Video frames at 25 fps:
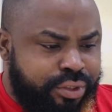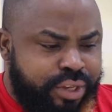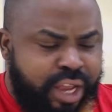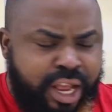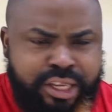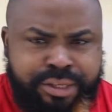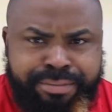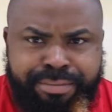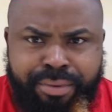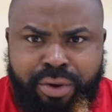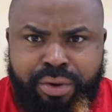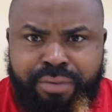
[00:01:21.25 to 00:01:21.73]

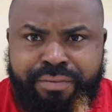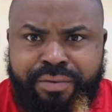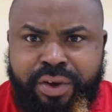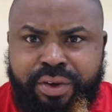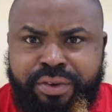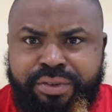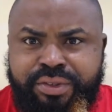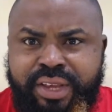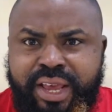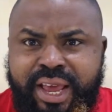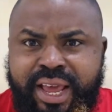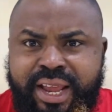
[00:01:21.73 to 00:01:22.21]
Salzburg
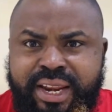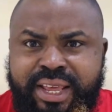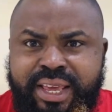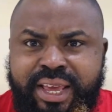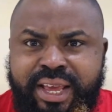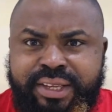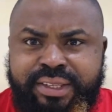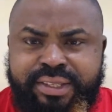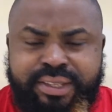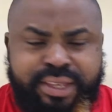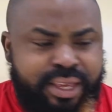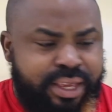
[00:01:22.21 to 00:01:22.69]
versus
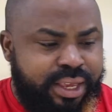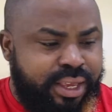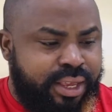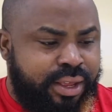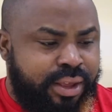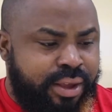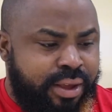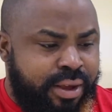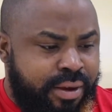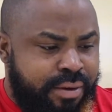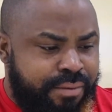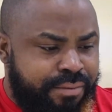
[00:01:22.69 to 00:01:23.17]
LASK.
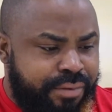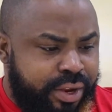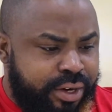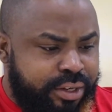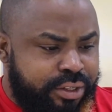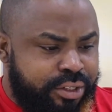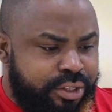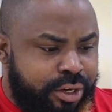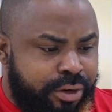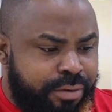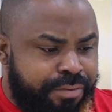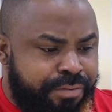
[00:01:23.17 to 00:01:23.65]

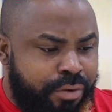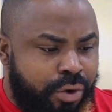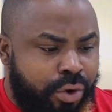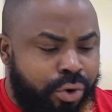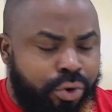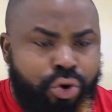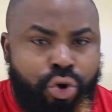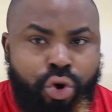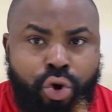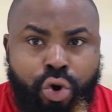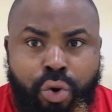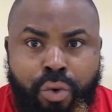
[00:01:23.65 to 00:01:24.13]
Very
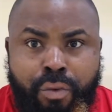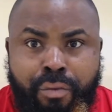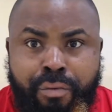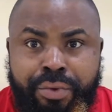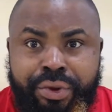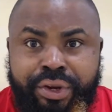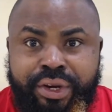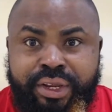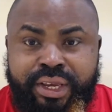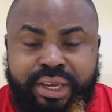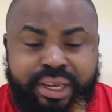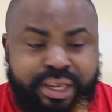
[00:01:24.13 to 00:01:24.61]
straightforward.
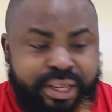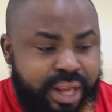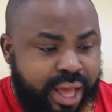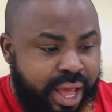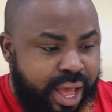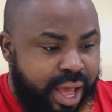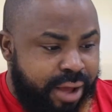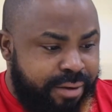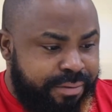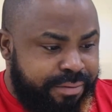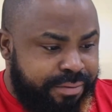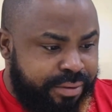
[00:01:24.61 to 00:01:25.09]
Home win
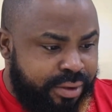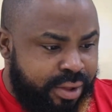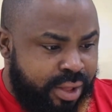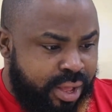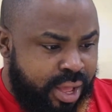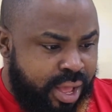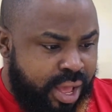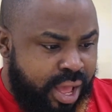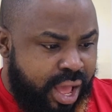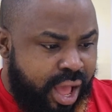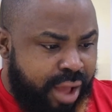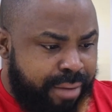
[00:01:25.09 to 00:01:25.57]
either half.
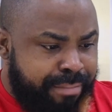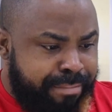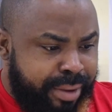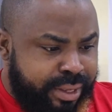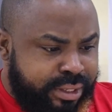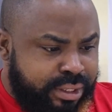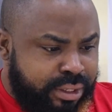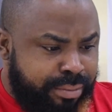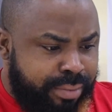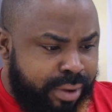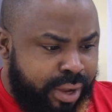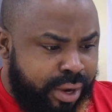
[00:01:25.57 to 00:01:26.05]

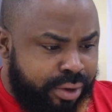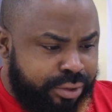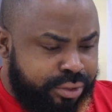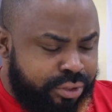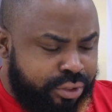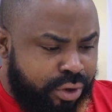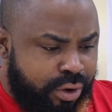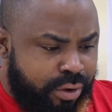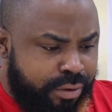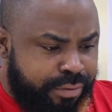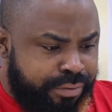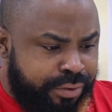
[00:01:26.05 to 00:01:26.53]
Bate
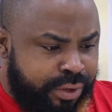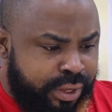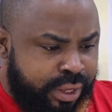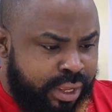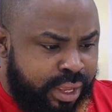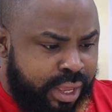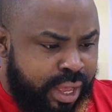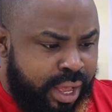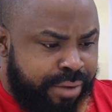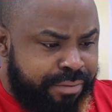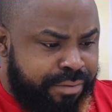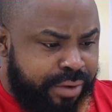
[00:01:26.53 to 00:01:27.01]
Borisov
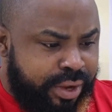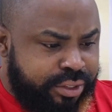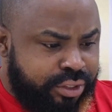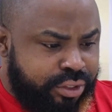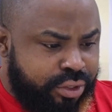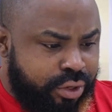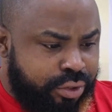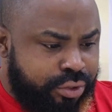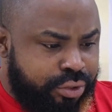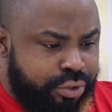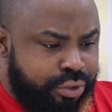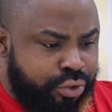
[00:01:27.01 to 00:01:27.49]

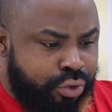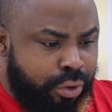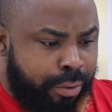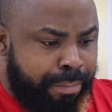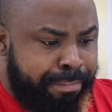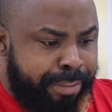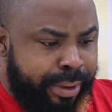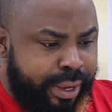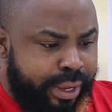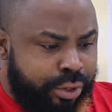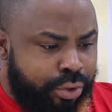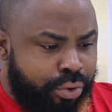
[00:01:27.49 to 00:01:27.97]
versus
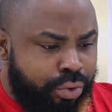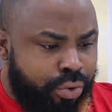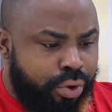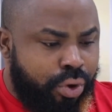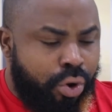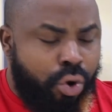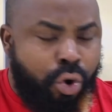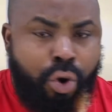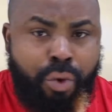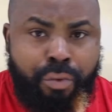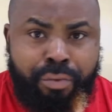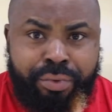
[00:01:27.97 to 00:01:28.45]

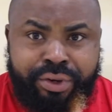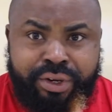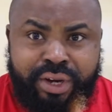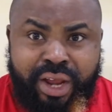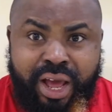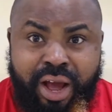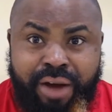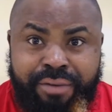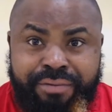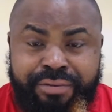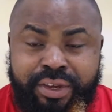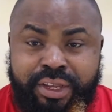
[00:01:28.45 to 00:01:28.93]
Torpedo, home win
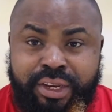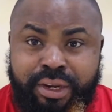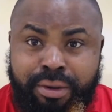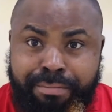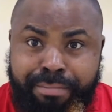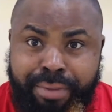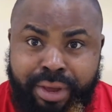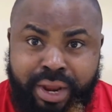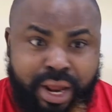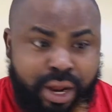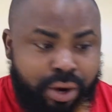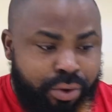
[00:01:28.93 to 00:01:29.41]
half
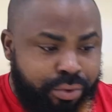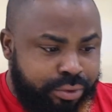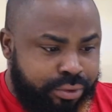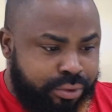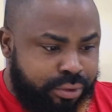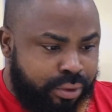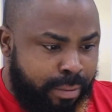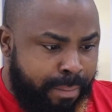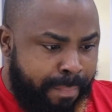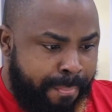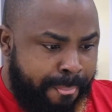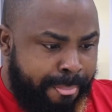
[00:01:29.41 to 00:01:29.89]
in
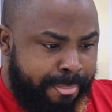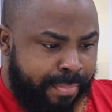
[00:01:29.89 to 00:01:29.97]
Belarus.